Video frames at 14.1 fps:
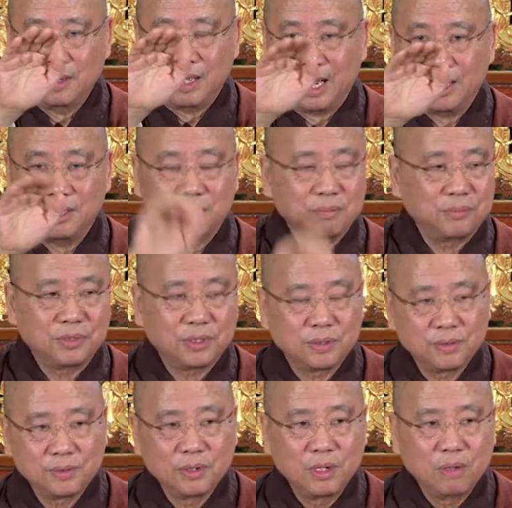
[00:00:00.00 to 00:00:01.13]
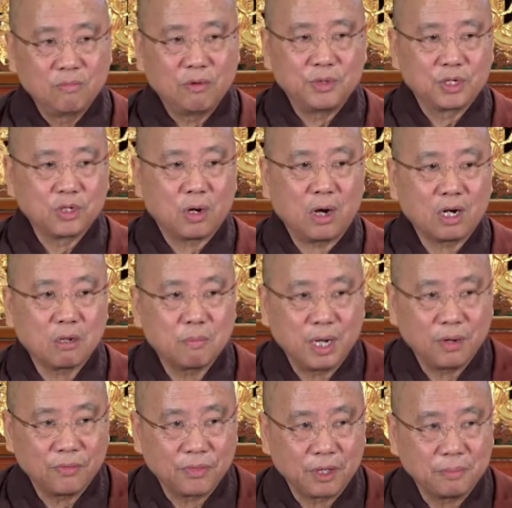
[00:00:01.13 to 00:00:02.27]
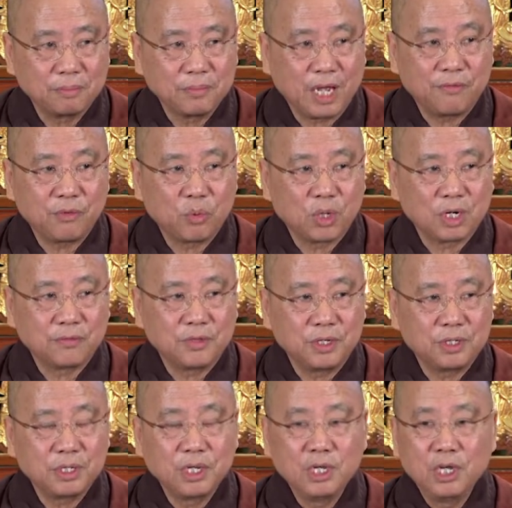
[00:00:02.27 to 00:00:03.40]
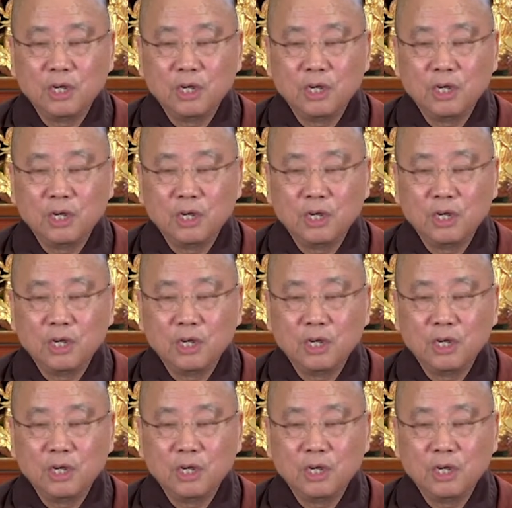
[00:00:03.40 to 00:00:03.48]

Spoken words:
items, when we talk about them, every one of these,